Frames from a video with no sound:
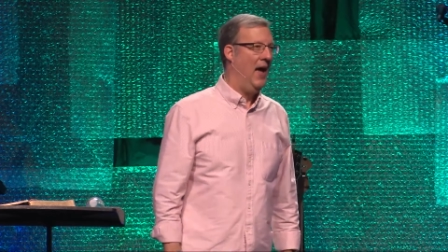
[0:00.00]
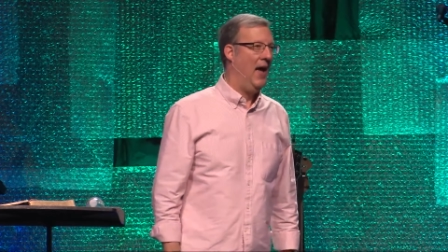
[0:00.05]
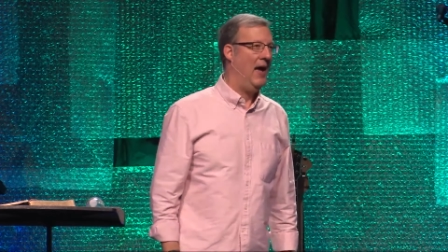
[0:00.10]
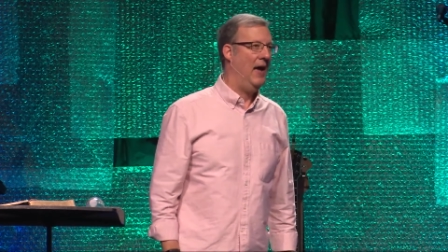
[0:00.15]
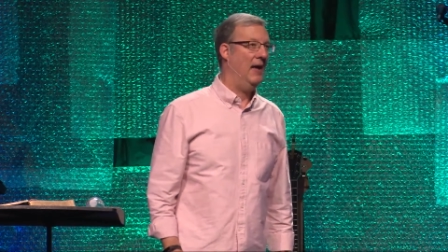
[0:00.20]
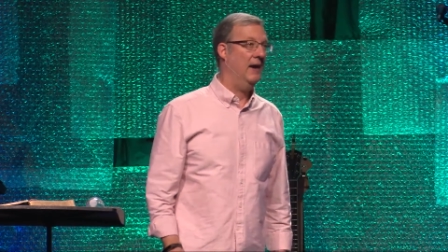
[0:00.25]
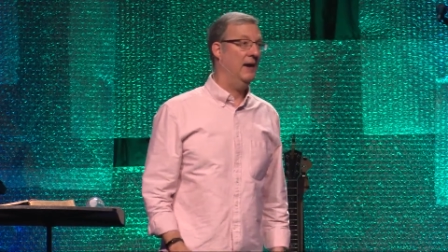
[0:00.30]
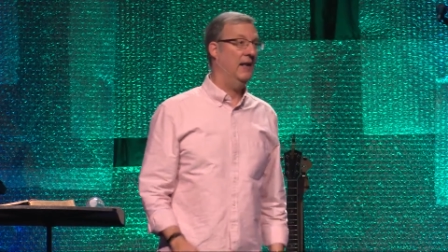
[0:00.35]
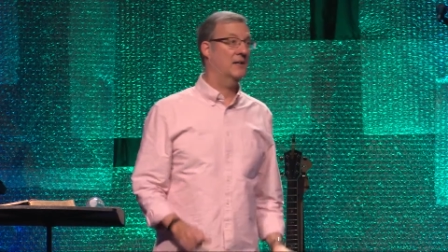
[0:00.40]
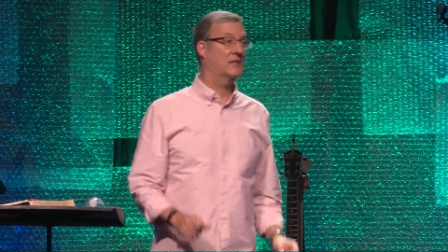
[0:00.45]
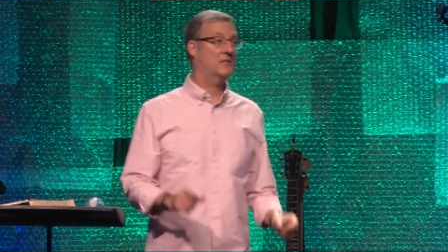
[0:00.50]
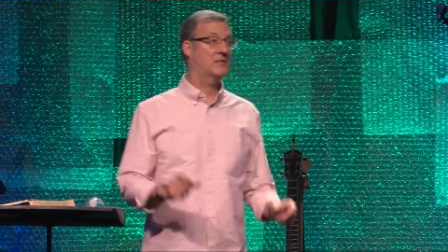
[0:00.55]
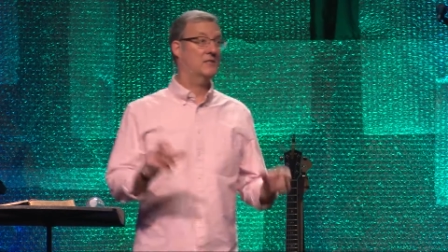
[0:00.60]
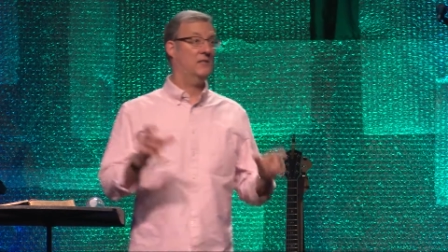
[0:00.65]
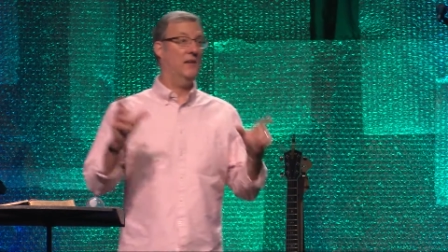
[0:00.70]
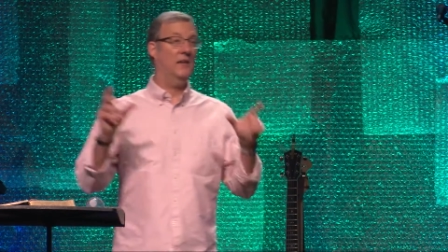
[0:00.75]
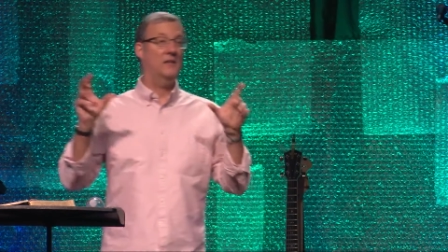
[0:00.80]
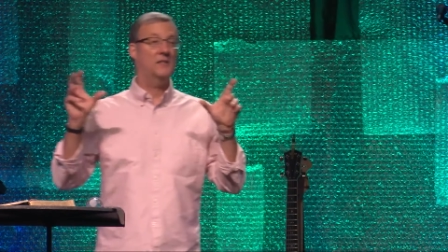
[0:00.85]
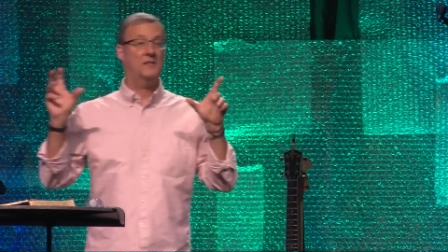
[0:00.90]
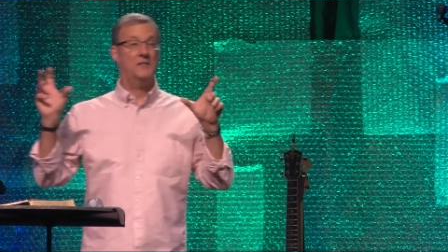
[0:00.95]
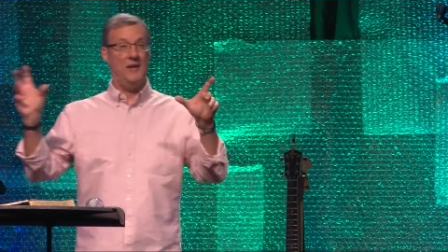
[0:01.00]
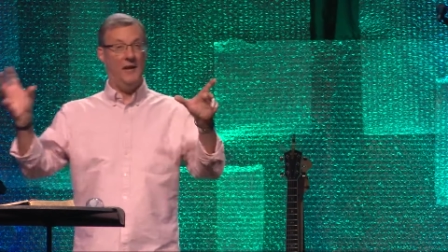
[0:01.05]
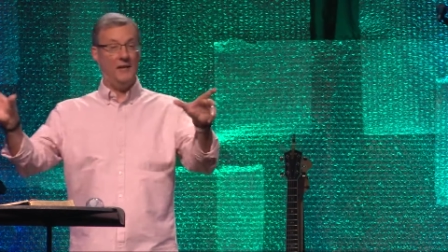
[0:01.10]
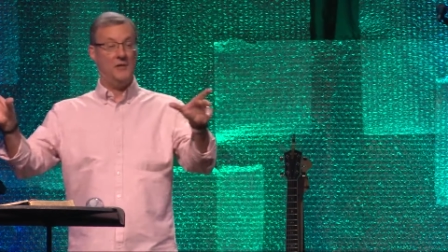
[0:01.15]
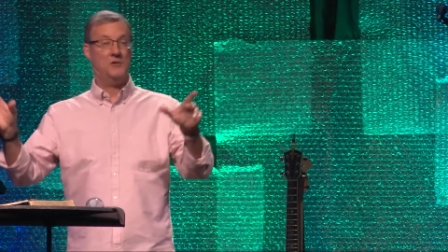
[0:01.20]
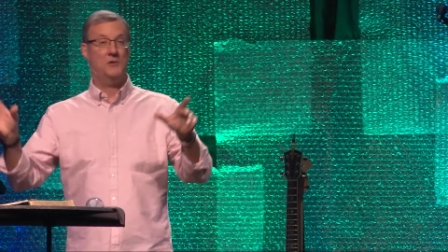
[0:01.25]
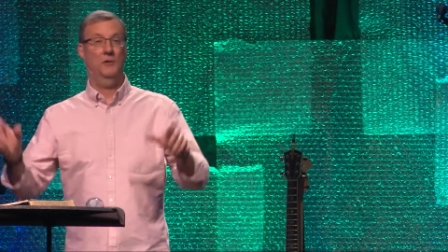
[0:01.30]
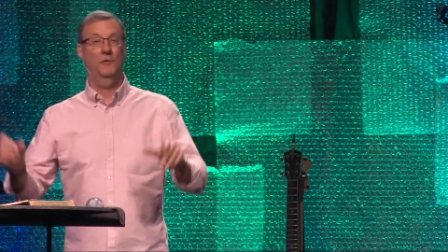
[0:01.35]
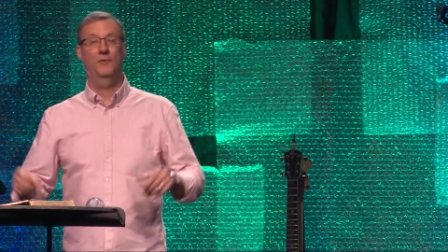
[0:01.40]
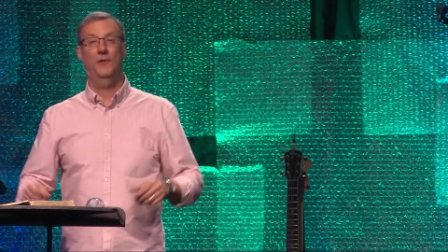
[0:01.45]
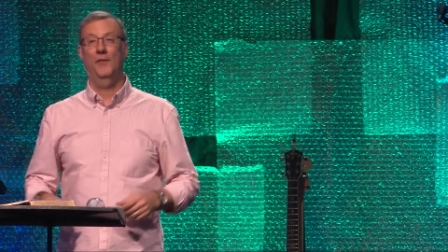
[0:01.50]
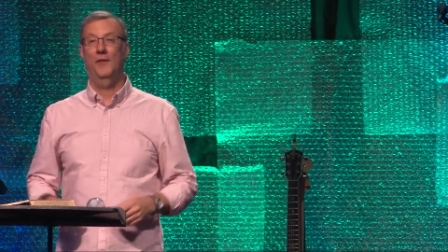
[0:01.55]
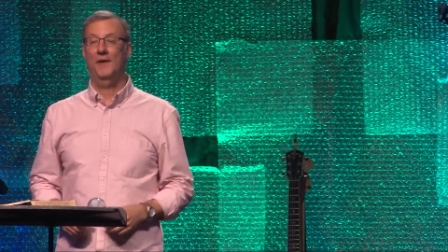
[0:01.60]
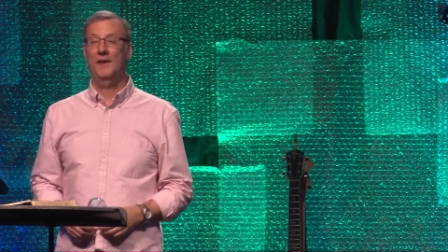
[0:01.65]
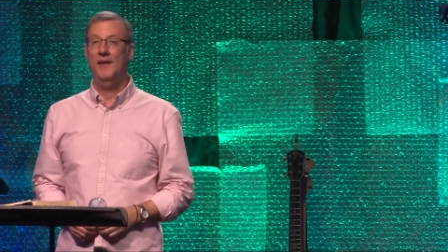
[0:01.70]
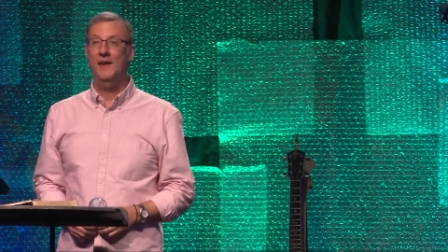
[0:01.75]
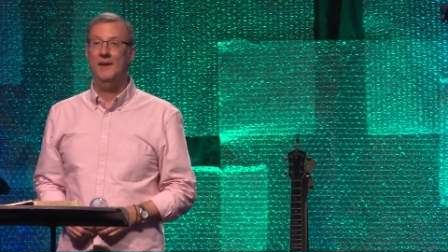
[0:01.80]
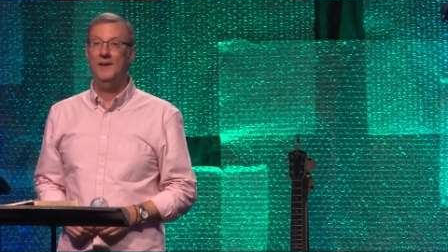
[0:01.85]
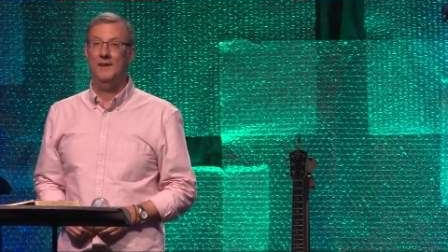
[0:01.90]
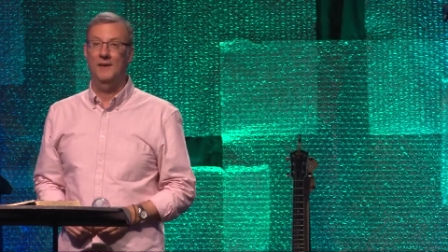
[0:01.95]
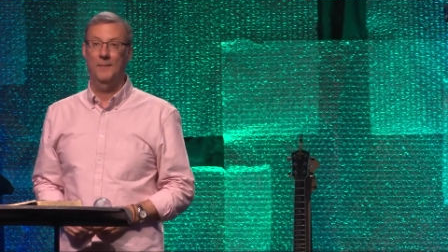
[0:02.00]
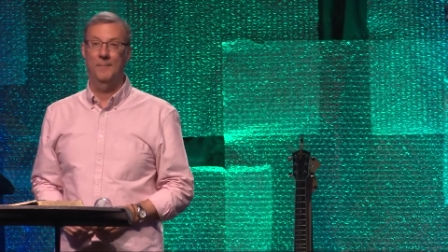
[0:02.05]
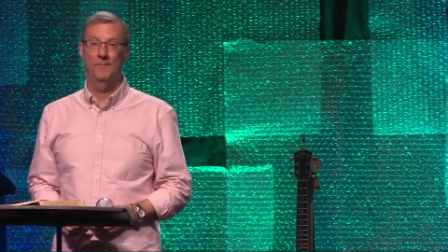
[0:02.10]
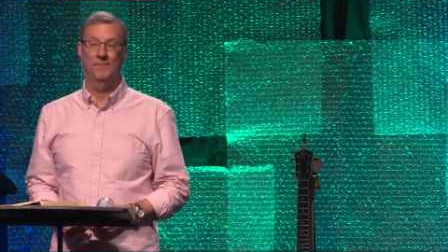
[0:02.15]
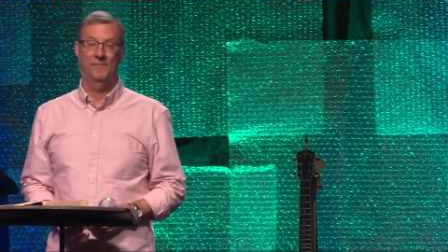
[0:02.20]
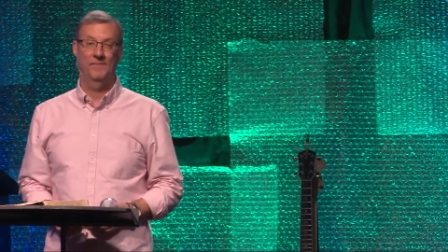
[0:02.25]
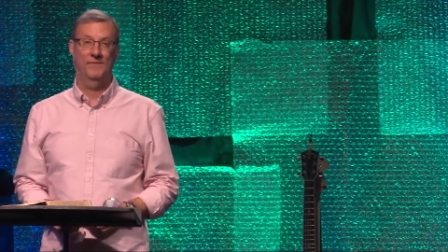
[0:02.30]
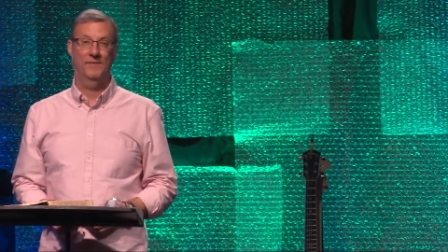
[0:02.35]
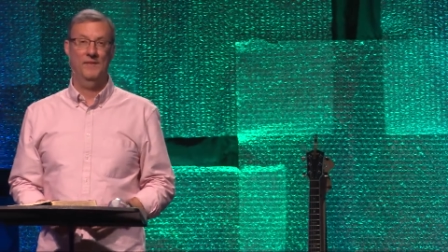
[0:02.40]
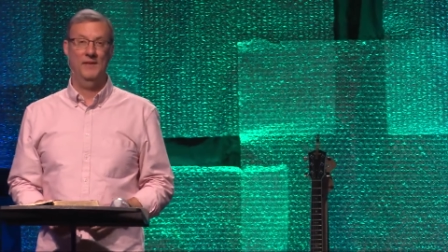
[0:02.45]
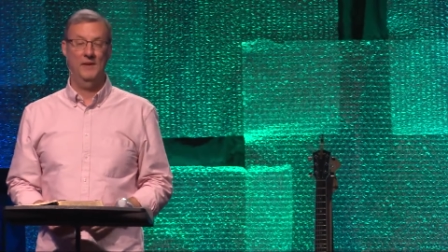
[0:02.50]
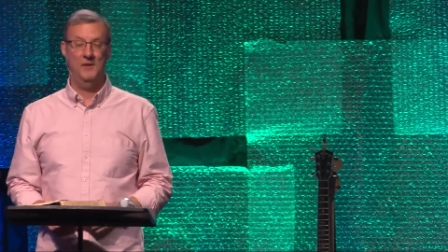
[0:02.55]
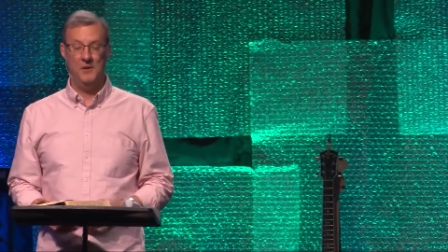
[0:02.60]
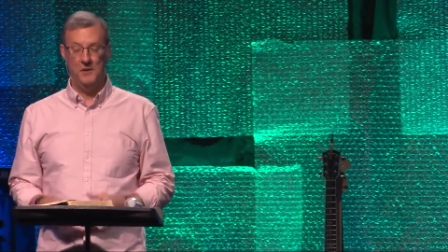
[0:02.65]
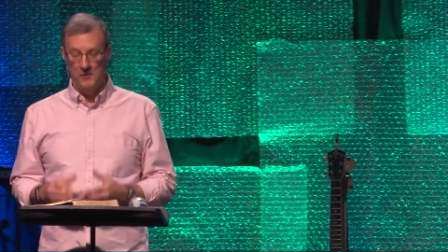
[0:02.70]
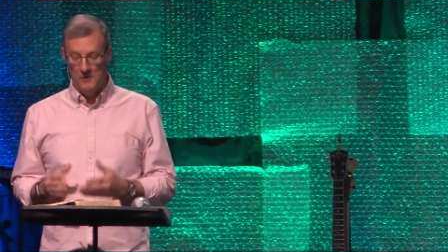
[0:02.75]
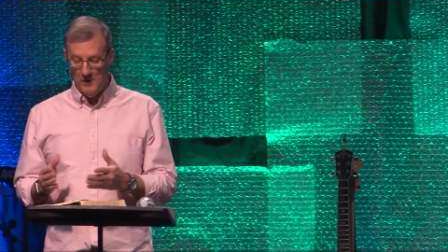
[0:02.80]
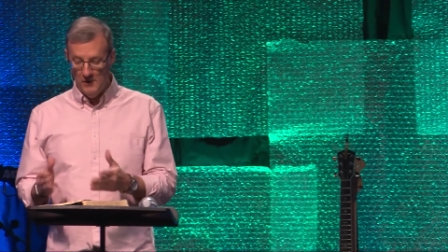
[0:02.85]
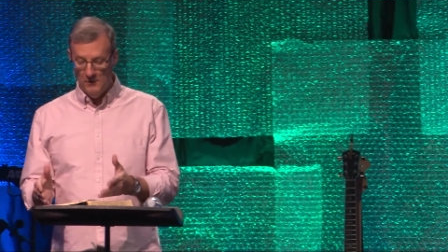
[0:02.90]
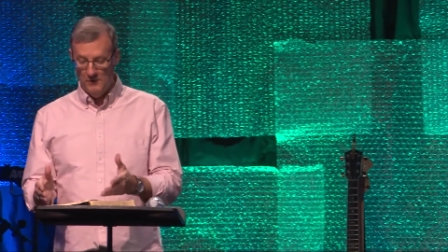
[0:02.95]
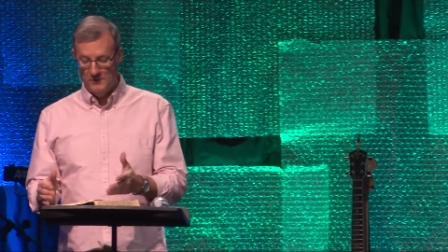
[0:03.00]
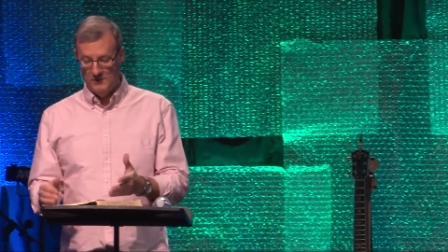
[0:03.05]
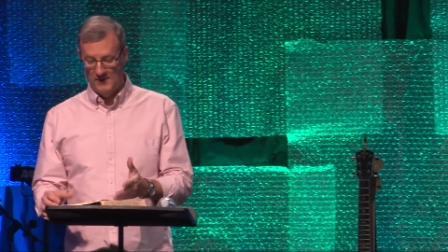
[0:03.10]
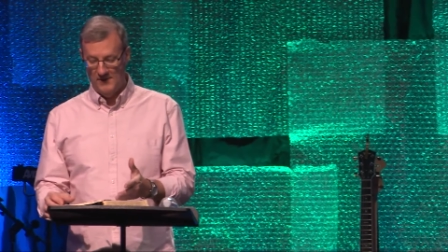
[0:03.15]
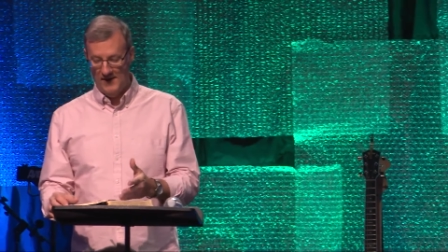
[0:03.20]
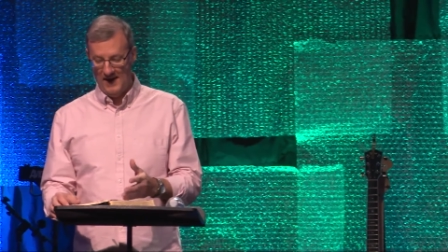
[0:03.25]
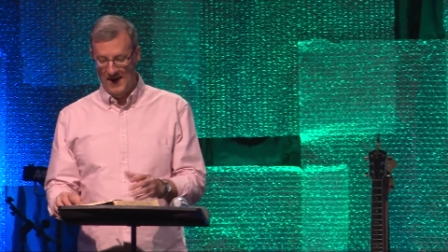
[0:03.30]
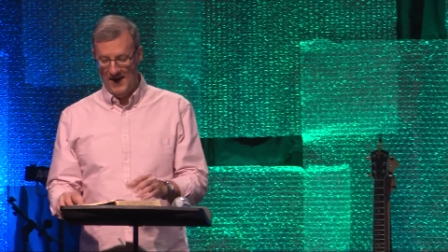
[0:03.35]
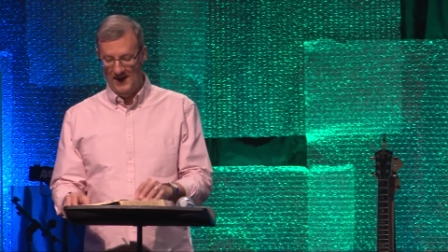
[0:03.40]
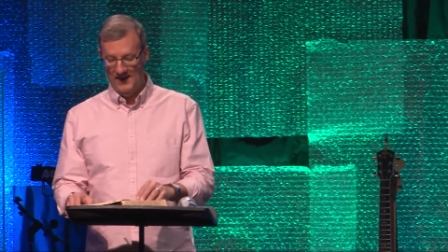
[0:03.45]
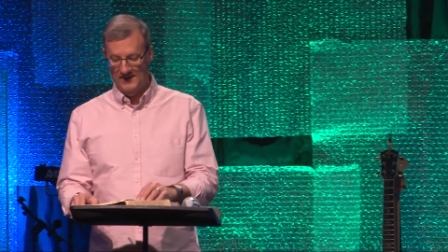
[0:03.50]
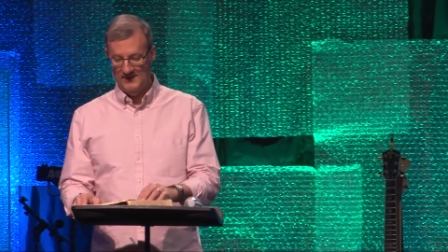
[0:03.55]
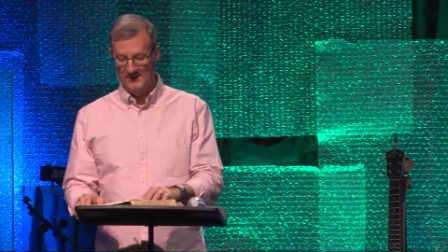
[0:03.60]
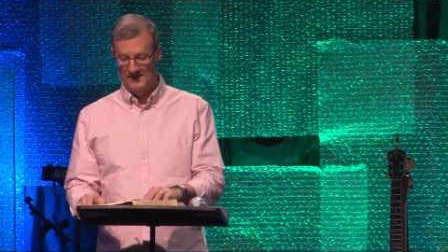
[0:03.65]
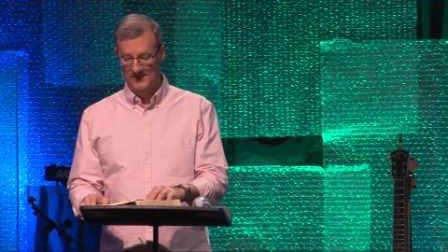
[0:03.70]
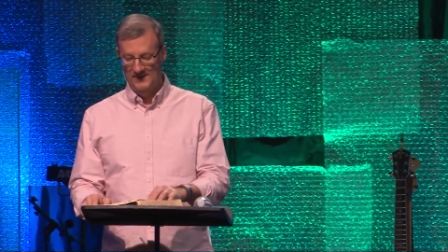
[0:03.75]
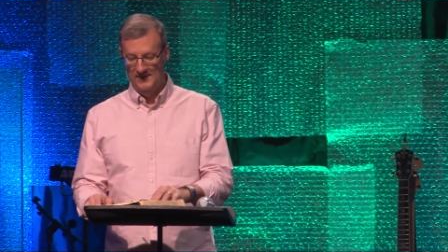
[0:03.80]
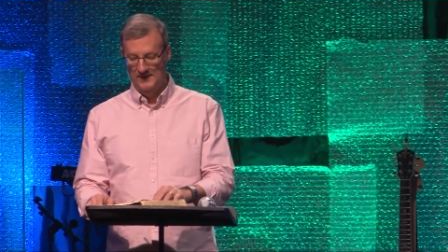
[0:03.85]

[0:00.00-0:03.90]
And it's essential for the kingdom that you use that.